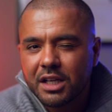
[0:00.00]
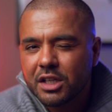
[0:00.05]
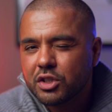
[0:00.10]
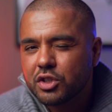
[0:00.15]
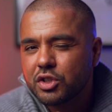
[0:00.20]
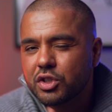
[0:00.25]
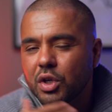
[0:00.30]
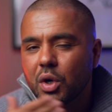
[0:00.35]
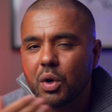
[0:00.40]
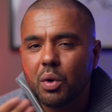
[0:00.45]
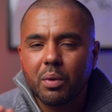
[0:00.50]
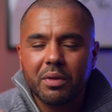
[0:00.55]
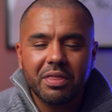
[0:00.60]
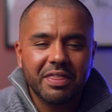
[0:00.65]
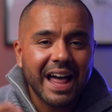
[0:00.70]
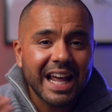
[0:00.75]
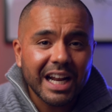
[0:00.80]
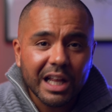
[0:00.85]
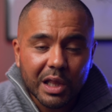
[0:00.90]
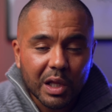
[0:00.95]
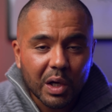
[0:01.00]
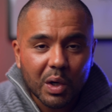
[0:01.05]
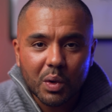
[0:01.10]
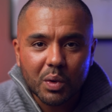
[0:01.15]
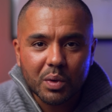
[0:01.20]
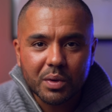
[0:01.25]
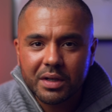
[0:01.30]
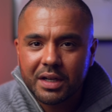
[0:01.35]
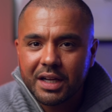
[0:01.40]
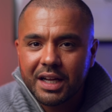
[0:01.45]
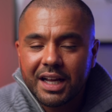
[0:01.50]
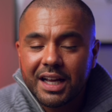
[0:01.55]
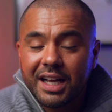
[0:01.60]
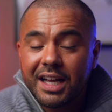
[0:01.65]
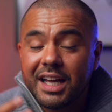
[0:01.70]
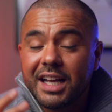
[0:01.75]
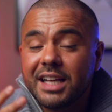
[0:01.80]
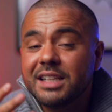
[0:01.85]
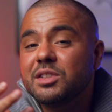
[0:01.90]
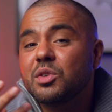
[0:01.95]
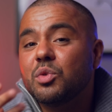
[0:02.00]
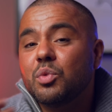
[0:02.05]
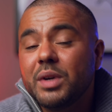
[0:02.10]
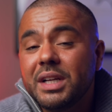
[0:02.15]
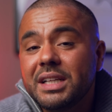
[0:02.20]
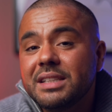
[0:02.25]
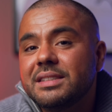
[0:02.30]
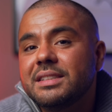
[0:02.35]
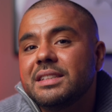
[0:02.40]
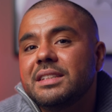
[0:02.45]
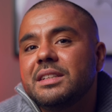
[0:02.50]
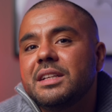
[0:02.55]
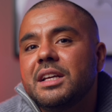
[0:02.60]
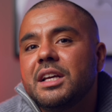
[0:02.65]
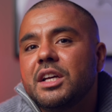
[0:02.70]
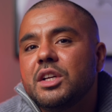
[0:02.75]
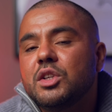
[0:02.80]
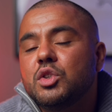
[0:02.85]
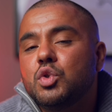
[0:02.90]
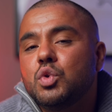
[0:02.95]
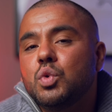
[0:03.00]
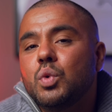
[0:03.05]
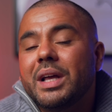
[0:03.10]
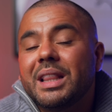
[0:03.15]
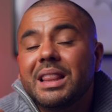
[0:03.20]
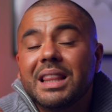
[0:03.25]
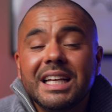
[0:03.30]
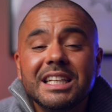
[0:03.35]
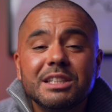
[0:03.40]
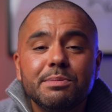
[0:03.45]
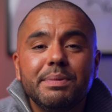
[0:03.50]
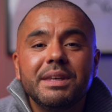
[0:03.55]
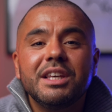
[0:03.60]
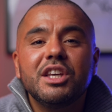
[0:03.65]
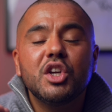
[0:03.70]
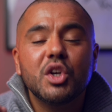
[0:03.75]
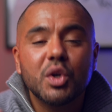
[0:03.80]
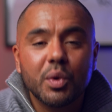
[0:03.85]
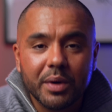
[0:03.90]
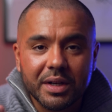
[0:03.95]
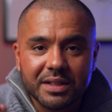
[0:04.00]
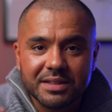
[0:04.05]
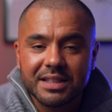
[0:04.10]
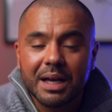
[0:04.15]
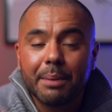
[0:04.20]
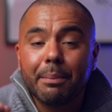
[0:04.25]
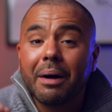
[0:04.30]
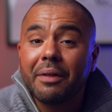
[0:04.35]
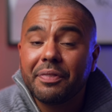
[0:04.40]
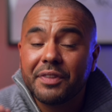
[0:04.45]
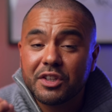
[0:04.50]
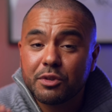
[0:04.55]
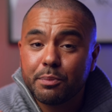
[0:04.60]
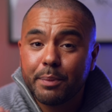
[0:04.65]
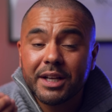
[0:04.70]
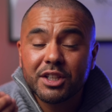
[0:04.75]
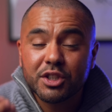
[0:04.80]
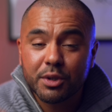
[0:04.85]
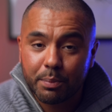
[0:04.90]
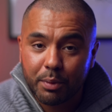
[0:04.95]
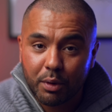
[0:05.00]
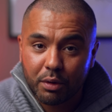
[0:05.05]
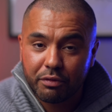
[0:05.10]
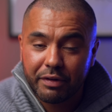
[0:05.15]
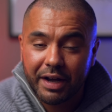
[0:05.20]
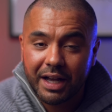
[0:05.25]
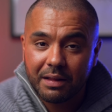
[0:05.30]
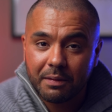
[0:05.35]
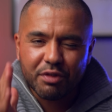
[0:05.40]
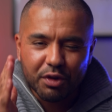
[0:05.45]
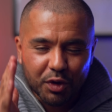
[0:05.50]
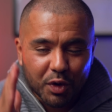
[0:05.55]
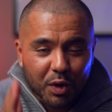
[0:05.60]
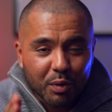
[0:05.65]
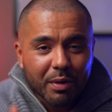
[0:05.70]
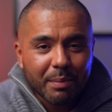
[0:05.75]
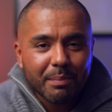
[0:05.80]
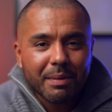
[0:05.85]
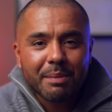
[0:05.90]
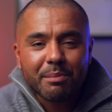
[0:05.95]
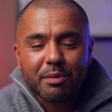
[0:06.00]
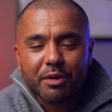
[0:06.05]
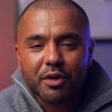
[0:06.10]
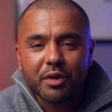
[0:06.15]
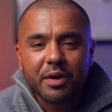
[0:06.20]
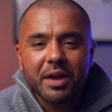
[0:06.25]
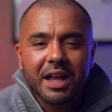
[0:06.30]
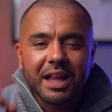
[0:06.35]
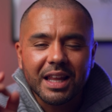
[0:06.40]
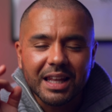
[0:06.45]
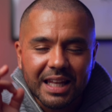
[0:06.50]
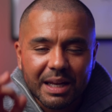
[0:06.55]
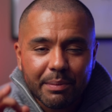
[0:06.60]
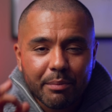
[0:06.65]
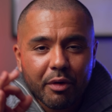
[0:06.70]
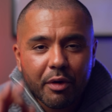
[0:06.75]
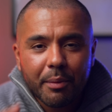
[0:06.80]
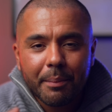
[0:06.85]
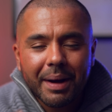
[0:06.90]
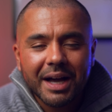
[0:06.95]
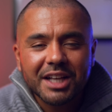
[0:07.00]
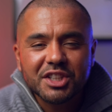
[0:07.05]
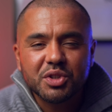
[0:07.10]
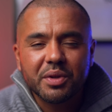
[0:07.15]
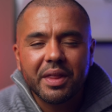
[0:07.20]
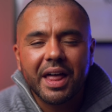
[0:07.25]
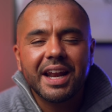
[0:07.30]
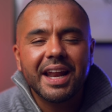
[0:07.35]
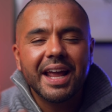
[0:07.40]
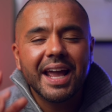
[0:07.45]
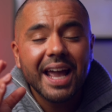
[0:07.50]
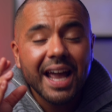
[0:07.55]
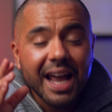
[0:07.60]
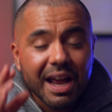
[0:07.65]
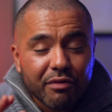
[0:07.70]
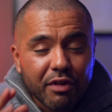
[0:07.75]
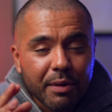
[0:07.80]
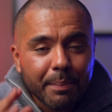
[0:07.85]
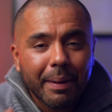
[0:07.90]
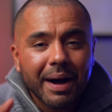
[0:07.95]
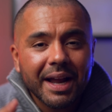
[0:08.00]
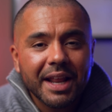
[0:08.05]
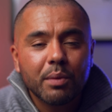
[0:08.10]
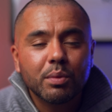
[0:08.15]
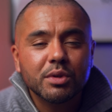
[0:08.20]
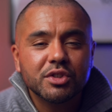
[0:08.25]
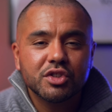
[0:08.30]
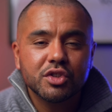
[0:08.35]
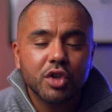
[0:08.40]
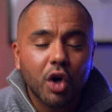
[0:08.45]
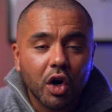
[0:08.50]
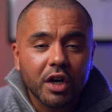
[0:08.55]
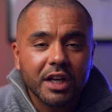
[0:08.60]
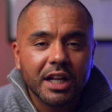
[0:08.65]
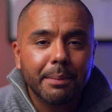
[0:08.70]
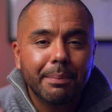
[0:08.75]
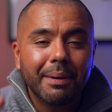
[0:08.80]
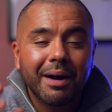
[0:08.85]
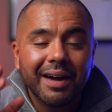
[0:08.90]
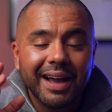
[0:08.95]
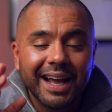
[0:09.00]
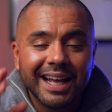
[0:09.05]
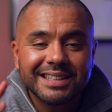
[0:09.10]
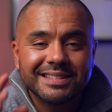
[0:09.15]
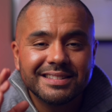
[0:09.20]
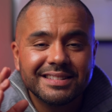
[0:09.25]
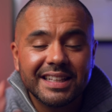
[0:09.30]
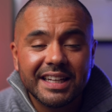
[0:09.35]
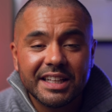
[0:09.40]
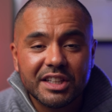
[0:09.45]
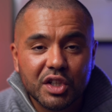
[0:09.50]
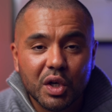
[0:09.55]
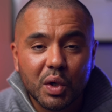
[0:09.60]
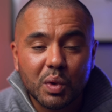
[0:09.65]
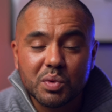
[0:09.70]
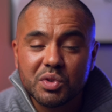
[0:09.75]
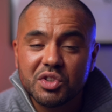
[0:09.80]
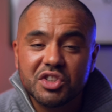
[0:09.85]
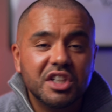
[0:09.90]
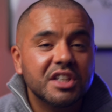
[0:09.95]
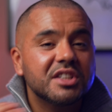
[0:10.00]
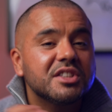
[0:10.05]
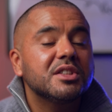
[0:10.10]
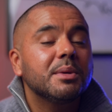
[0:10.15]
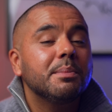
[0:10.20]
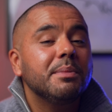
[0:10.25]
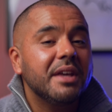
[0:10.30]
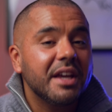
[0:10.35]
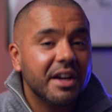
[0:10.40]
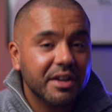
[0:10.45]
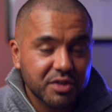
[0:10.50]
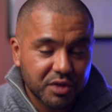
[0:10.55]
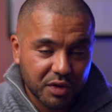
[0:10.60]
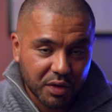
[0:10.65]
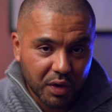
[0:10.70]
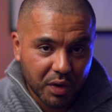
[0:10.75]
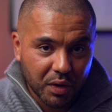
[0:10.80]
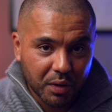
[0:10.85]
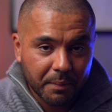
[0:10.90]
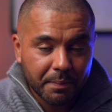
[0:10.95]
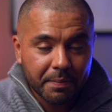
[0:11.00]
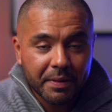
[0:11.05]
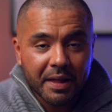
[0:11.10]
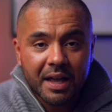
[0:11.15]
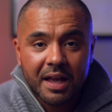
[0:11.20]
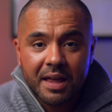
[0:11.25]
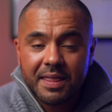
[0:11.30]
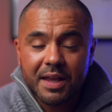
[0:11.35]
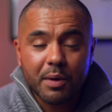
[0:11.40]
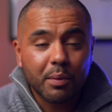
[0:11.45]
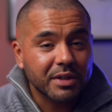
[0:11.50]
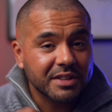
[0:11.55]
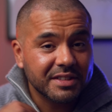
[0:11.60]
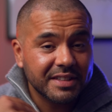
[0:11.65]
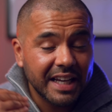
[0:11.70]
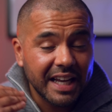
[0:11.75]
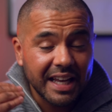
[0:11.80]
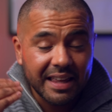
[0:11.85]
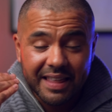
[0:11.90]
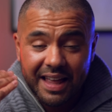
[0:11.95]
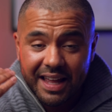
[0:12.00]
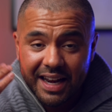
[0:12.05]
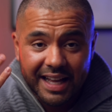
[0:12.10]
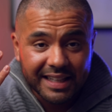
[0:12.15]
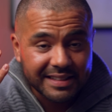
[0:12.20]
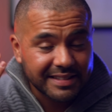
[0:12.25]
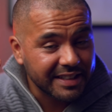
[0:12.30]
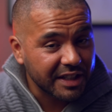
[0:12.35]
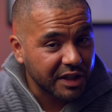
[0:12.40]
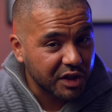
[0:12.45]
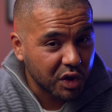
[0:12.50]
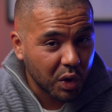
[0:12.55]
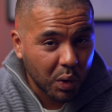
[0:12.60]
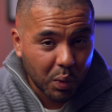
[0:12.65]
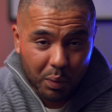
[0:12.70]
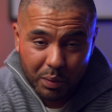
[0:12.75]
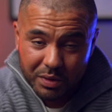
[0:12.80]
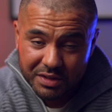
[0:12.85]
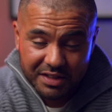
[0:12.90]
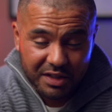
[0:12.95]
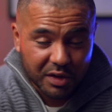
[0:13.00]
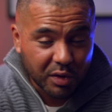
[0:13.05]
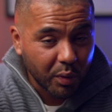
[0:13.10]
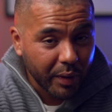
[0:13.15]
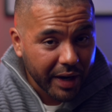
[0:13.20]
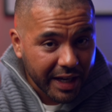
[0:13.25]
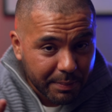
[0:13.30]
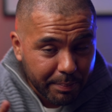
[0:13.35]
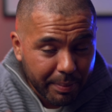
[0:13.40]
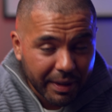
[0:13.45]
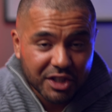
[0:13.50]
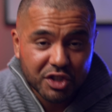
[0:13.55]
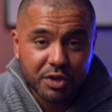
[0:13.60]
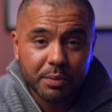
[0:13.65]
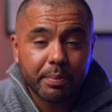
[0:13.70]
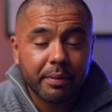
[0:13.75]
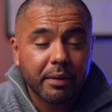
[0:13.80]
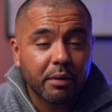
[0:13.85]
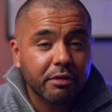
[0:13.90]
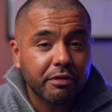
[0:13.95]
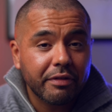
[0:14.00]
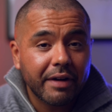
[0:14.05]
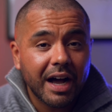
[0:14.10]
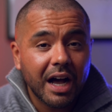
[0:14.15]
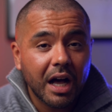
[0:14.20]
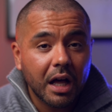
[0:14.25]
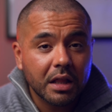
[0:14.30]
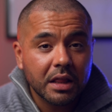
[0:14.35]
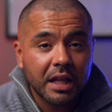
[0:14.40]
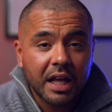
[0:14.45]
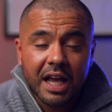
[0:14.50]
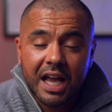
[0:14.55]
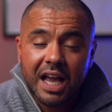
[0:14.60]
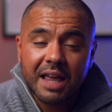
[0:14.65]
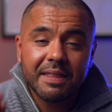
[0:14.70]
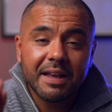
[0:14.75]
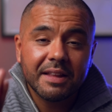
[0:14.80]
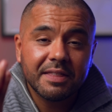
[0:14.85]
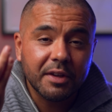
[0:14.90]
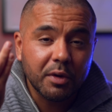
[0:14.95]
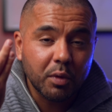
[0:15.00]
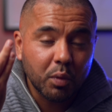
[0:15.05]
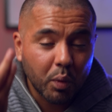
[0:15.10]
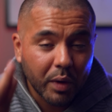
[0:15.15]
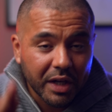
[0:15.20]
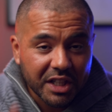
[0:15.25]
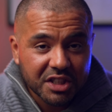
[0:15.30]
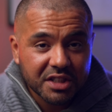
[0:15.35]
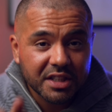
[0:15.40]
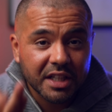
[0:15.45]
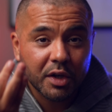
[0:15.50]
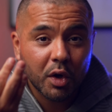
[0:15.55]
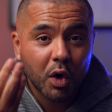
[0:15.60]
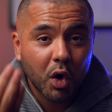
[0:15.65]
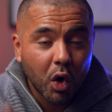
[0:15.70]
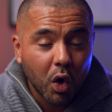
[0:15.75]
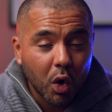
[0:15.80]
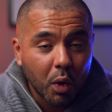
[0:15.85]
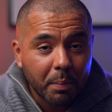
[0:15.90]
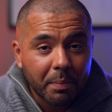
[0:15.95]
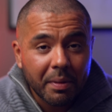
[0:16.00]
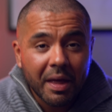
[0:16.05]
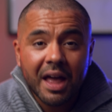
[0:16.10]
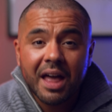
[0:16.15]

So that alone is a reason to at least be curious about this picture profile. If you don't remember, let me remind you that everybody was talking about S-Cinetone just some years ago. They were saying that S-Cinetone was a great picture profile and that they wished and hoped